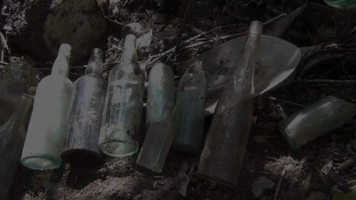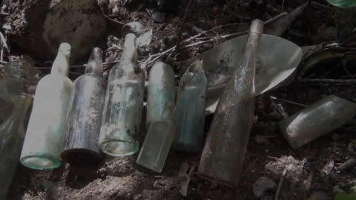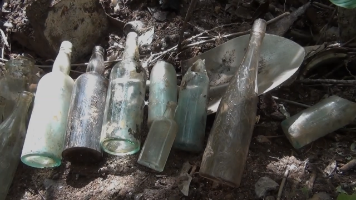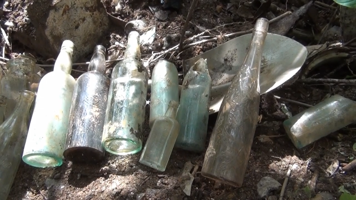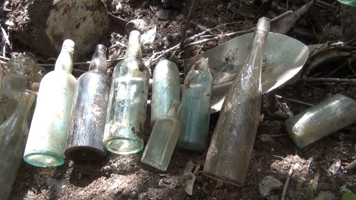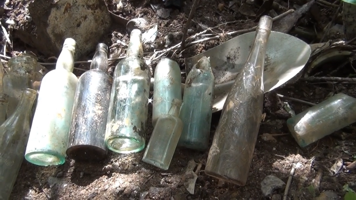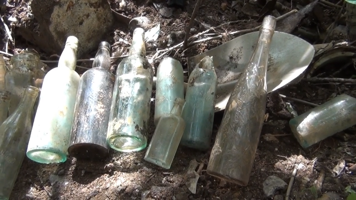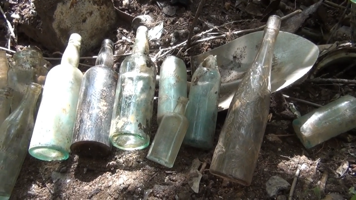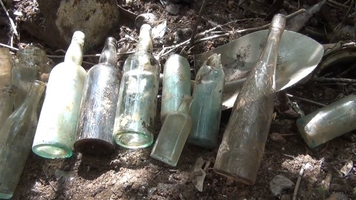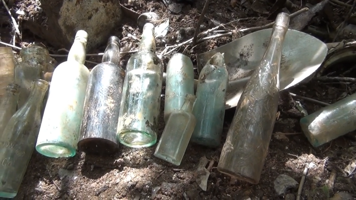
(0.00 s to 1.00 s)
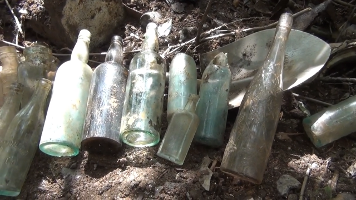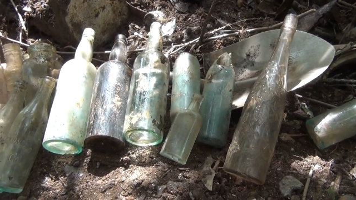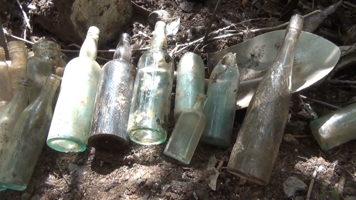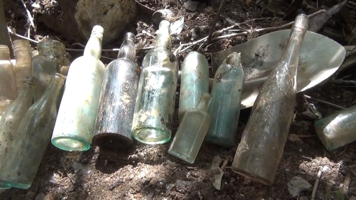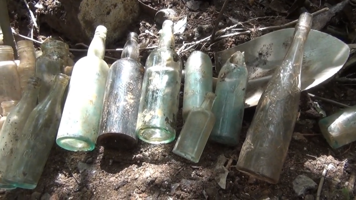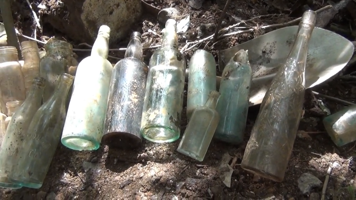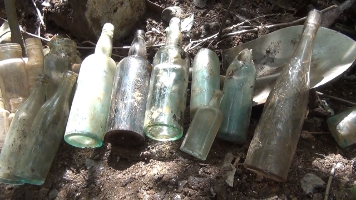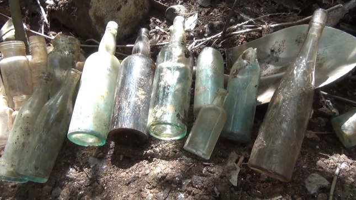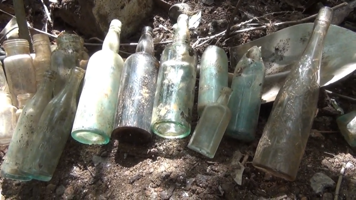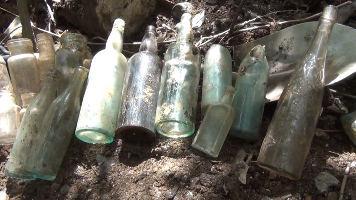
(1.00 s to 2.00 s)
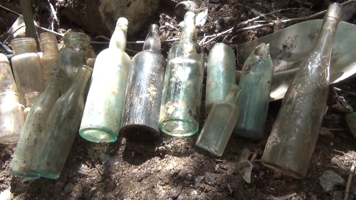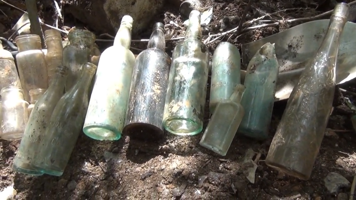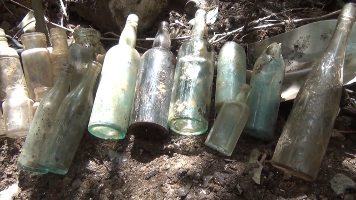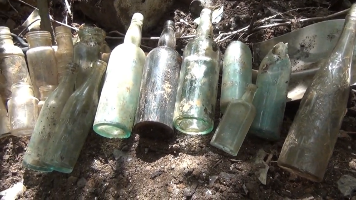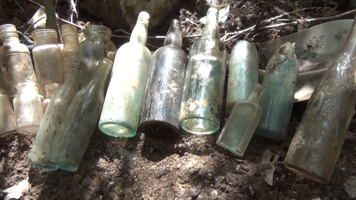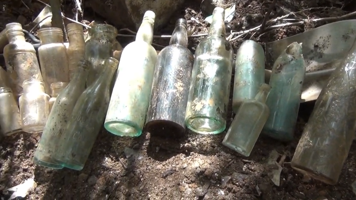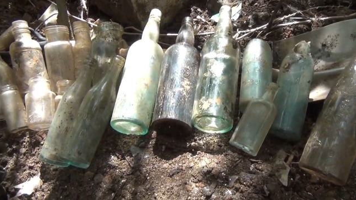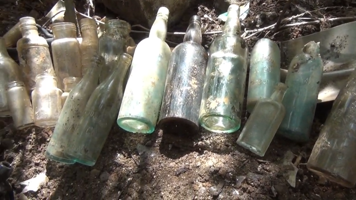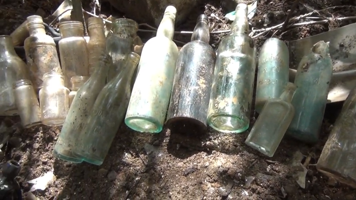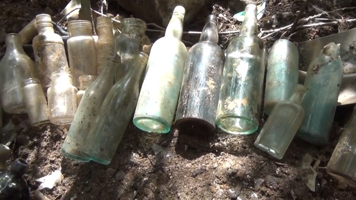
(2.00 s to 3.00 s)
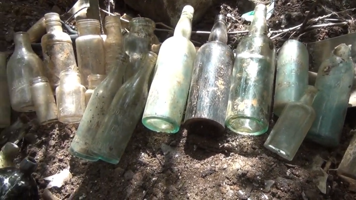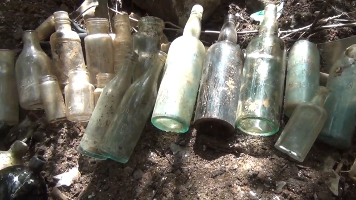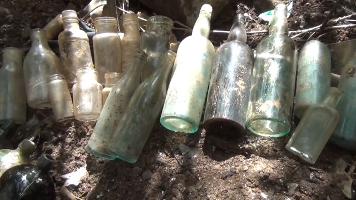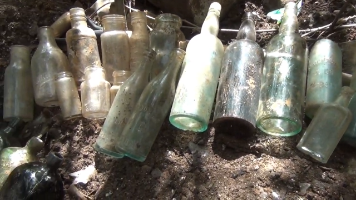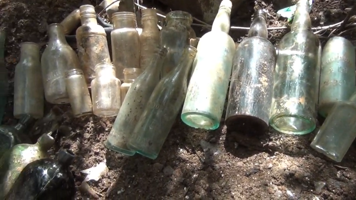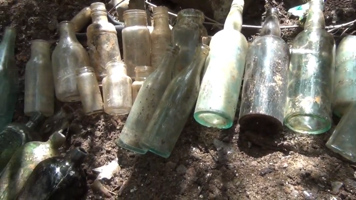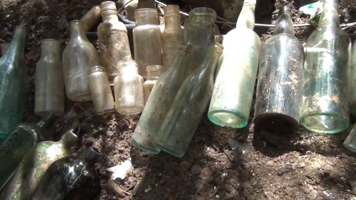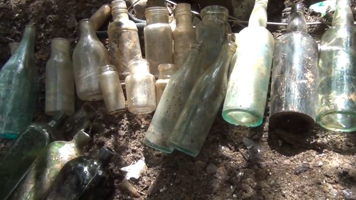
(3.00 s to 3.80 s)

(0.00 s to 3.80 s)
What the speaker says: (no speaker visible)